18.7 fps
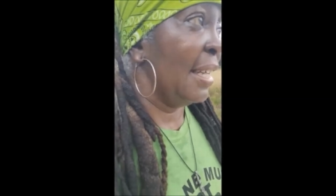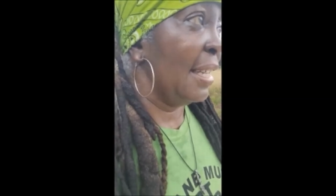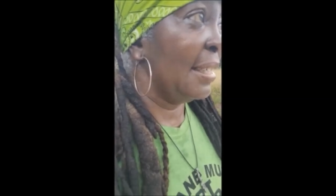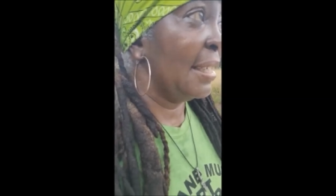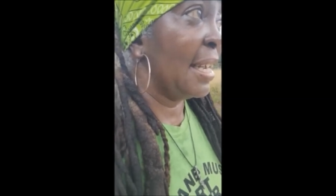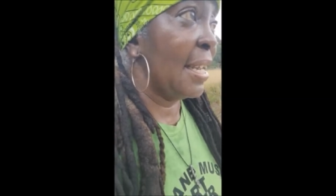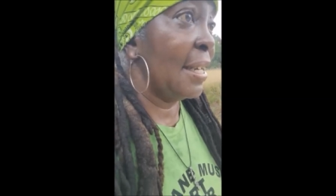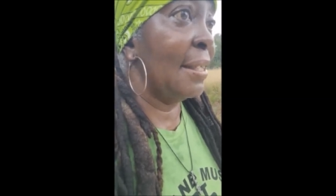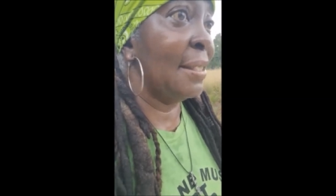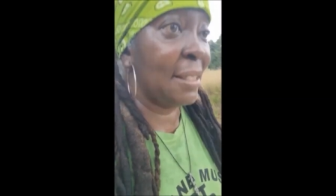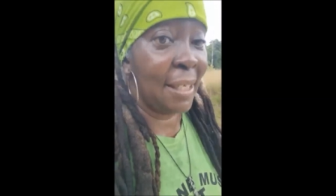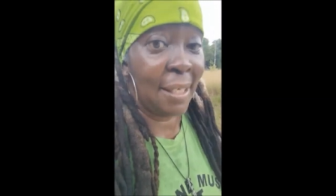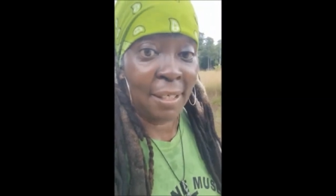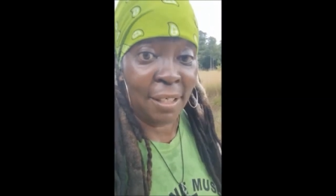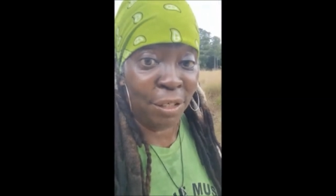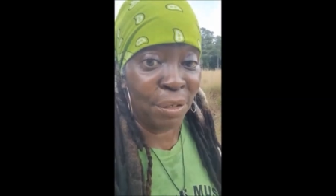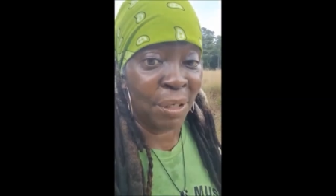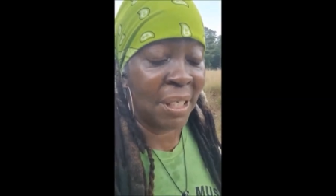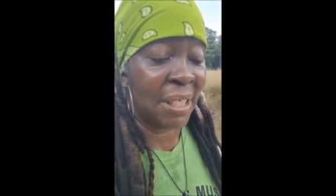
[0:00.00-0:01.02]
And Daddy
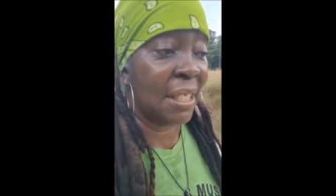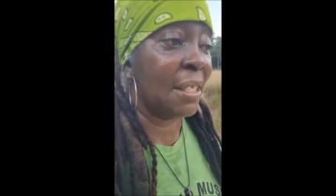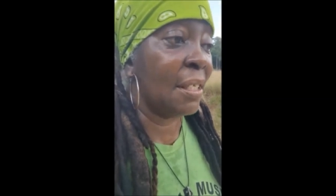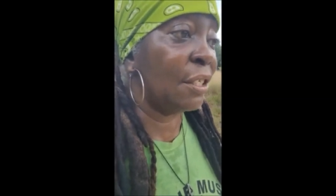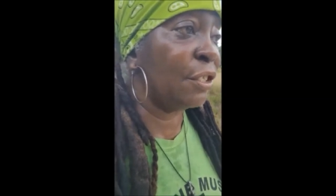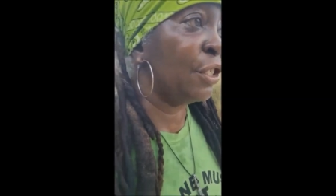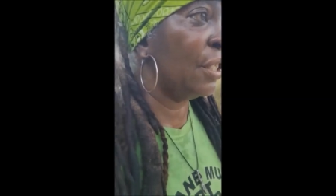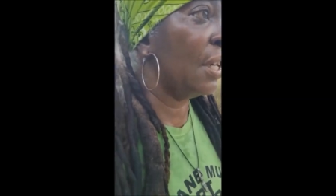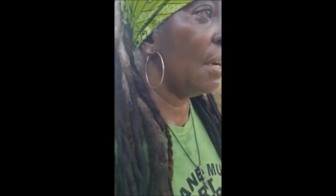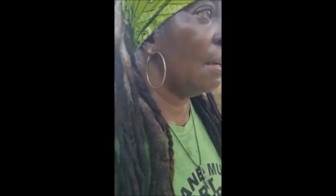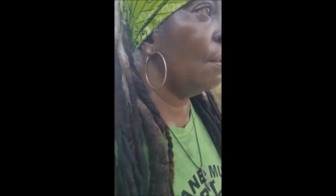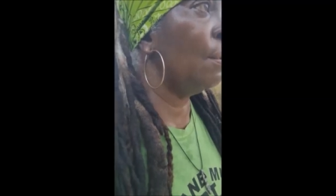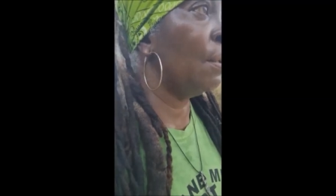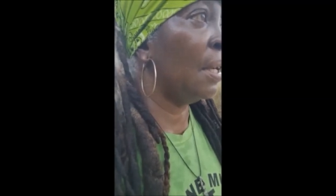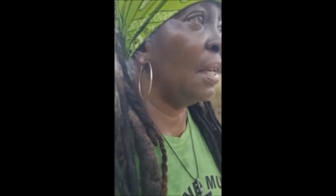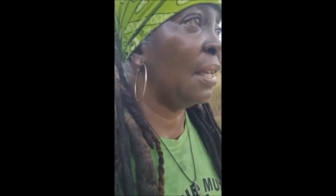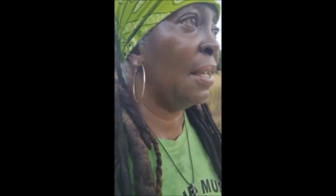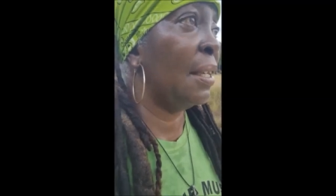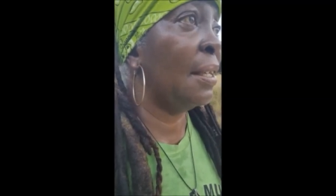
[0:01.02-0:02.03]
says, you can still show.
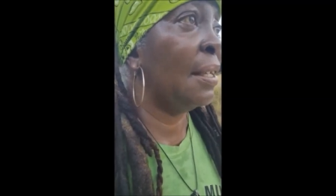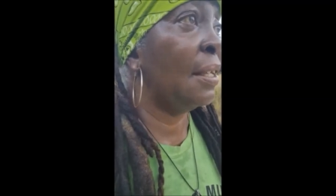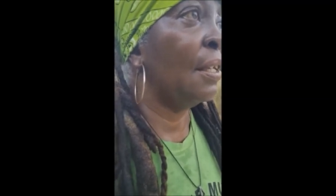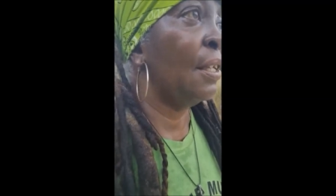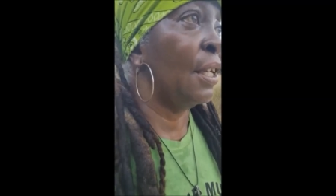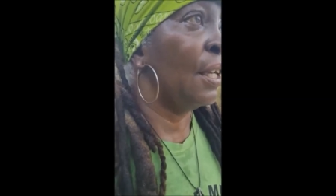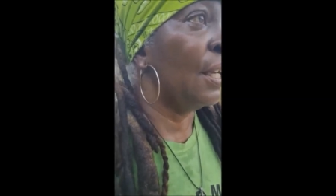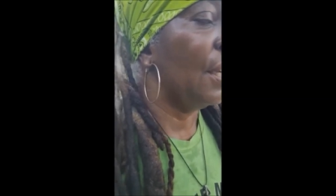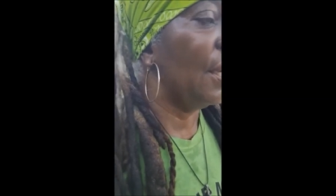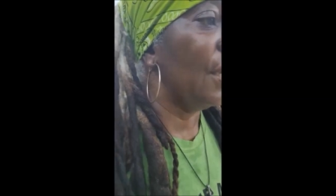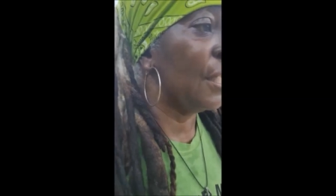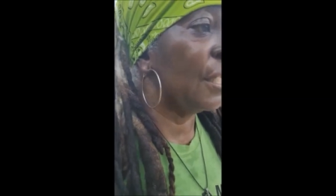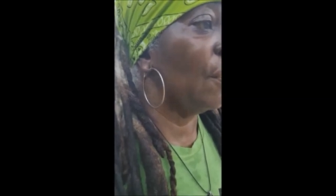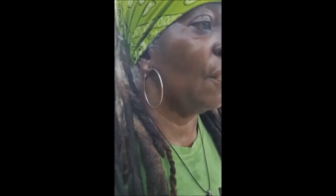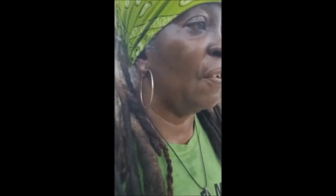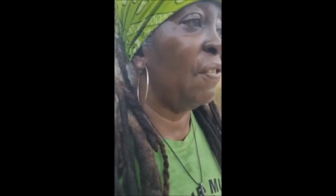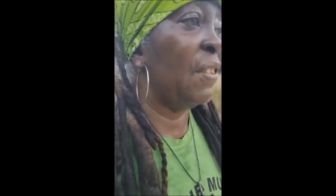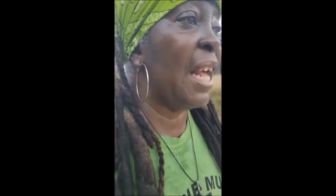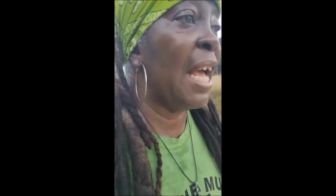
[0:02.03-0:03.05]

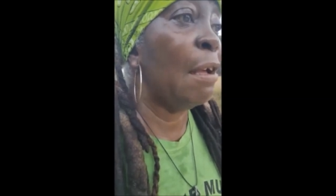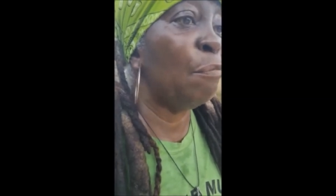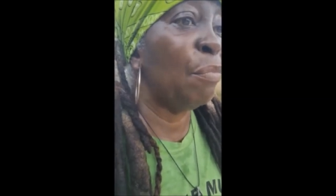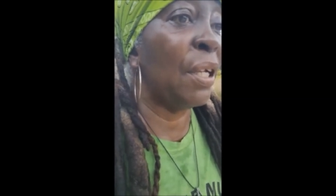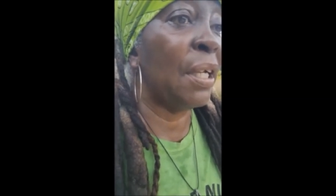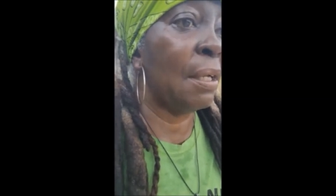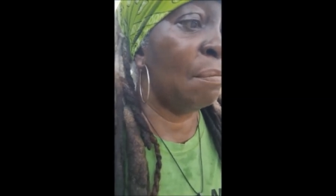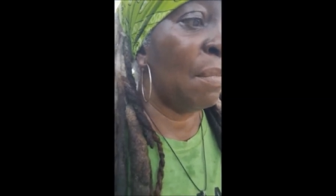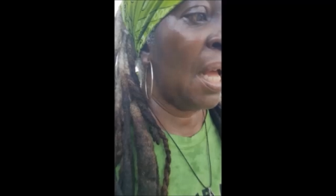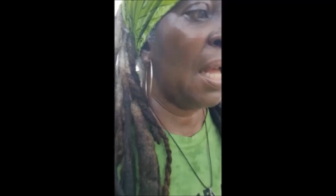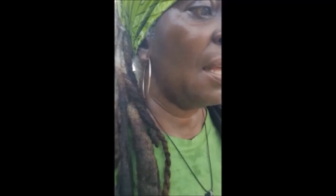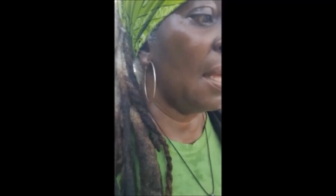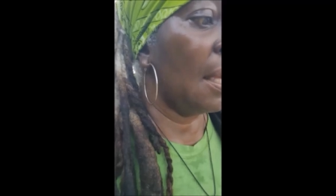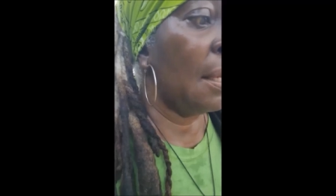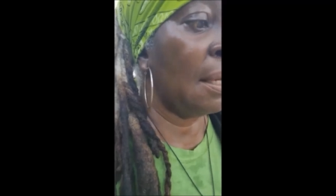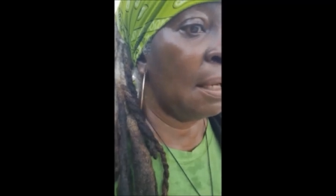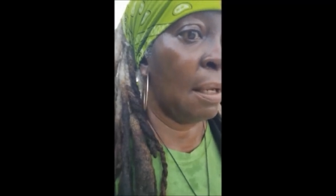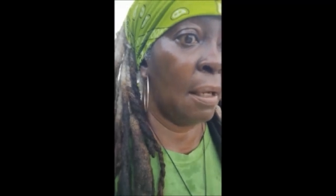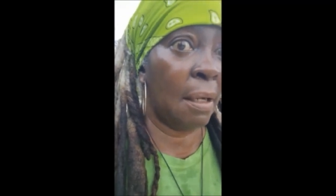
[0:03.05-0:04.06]
So if that being
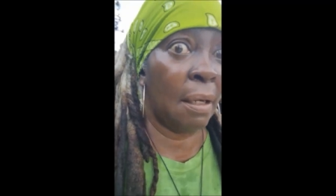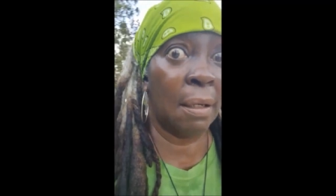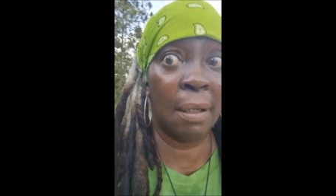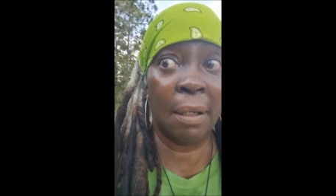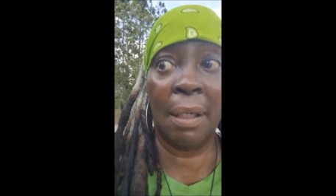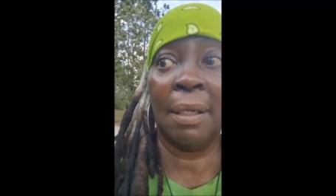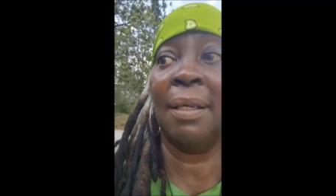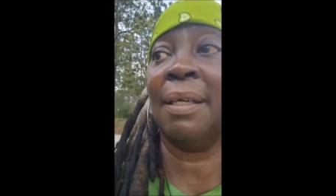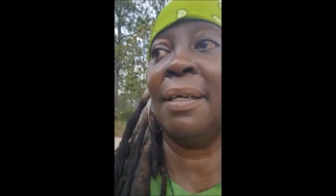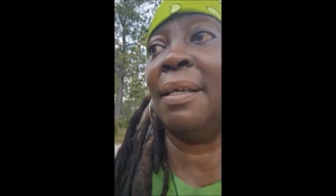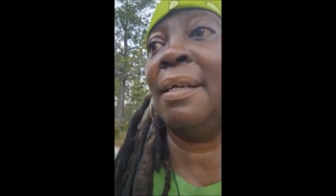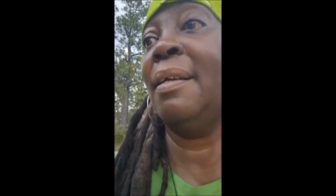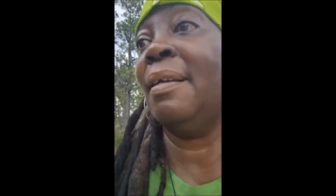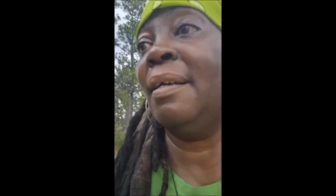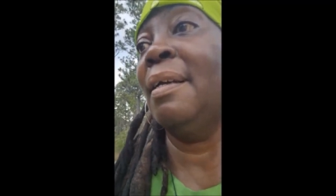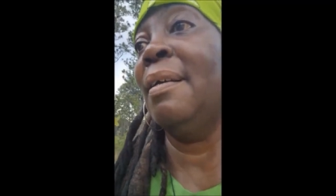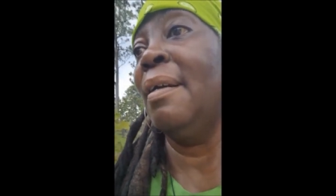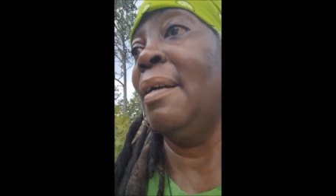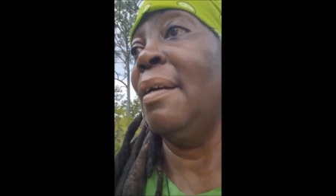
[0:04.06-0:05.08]
mine,
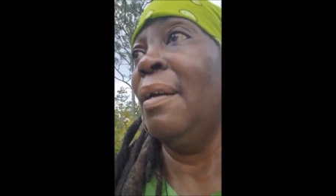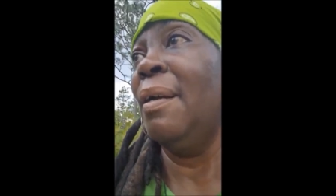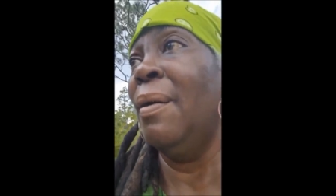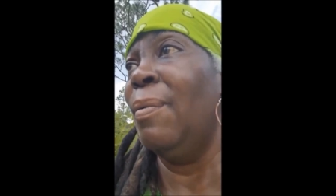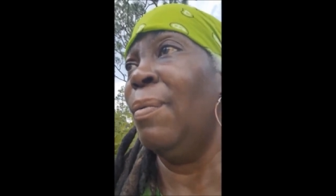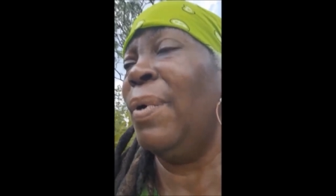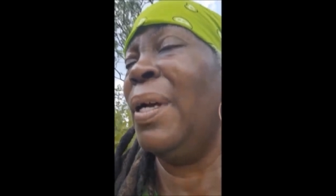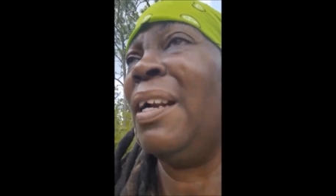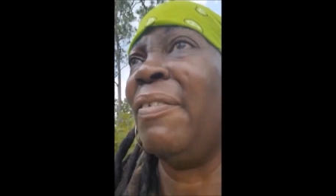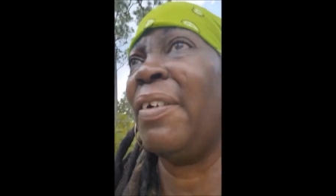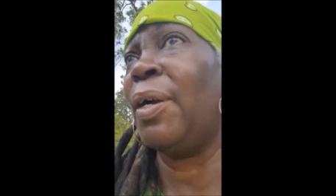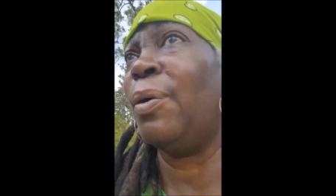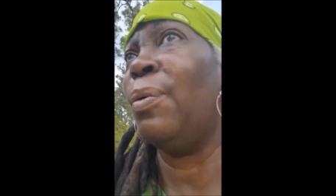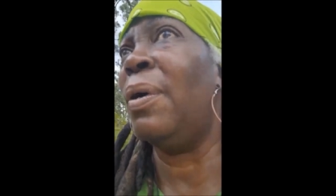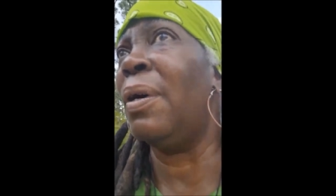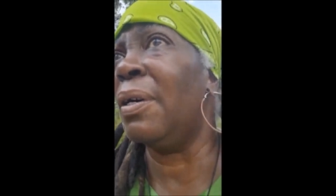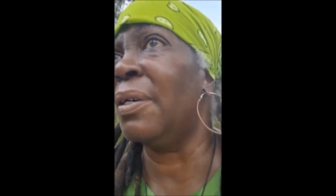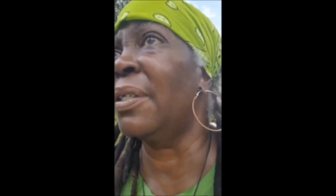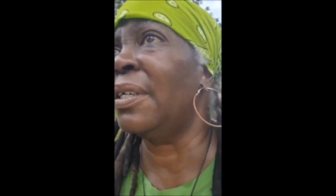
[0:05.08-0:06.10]
what have I
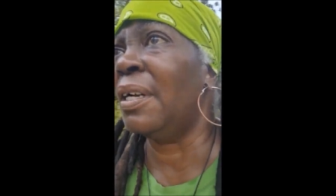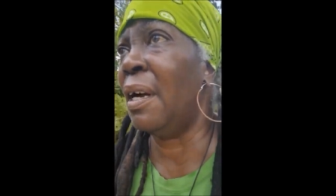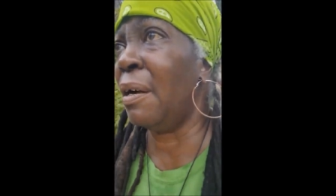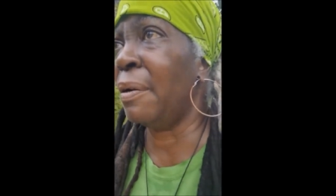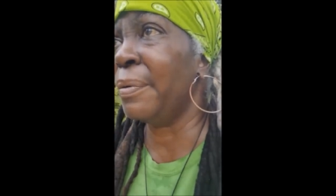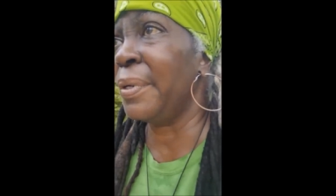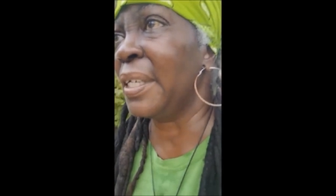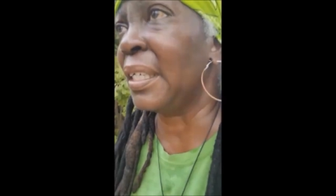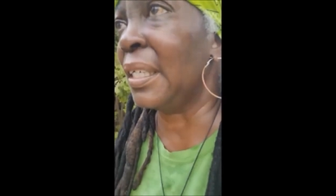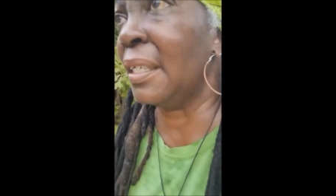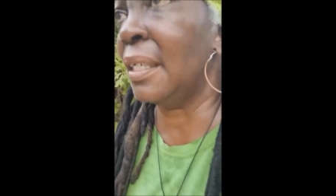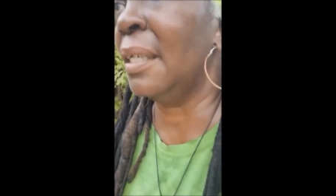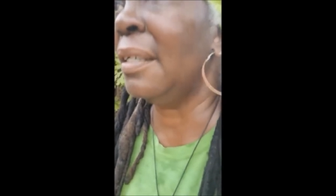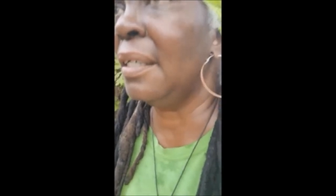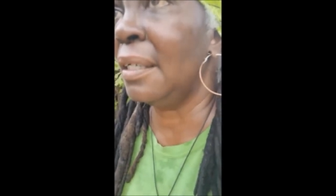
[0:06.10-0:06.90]
walked already?